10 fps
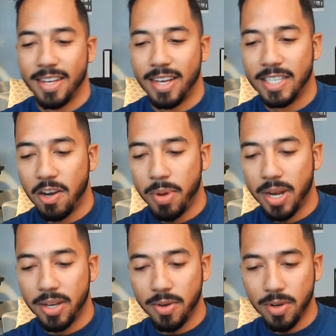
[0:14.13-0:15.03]
How's
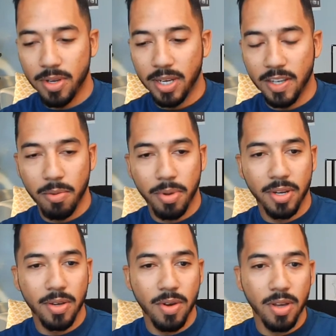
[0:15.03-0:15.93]
everybody doing?
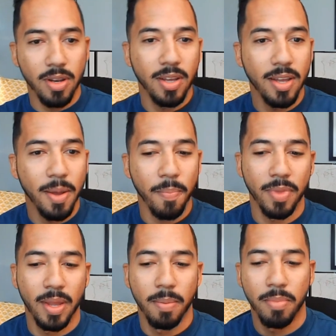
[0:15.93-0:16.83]

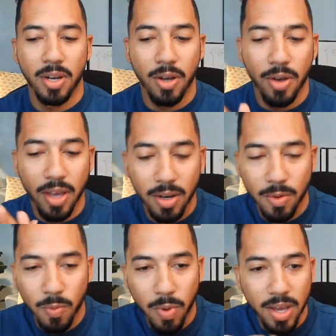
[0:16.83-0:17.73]
I'm gonna go ahead
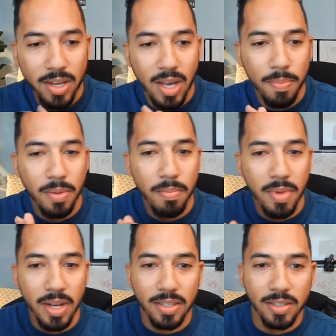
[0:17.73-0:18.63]
and wait a couple of
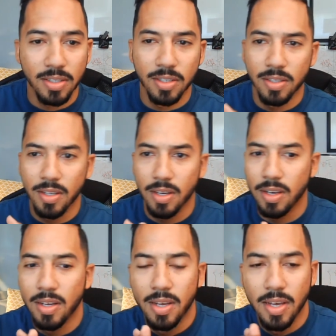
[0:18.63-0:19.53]
minutes just
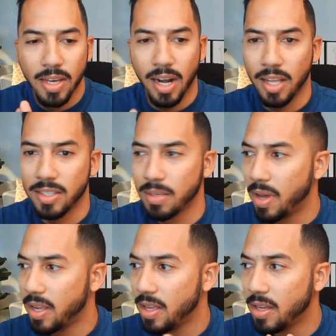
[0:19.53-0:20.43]
to kind of let
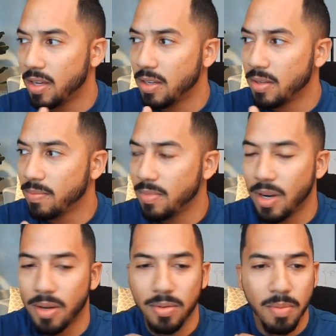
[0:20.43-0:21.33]
somebody,
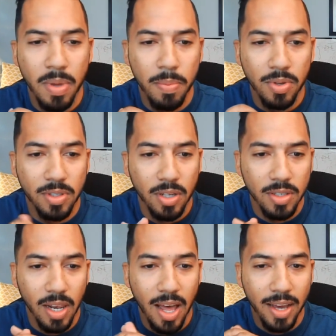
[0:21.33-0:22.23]
some people start
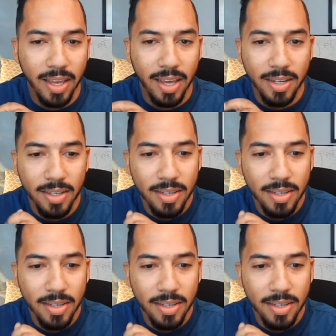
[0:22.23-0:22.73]
to log in.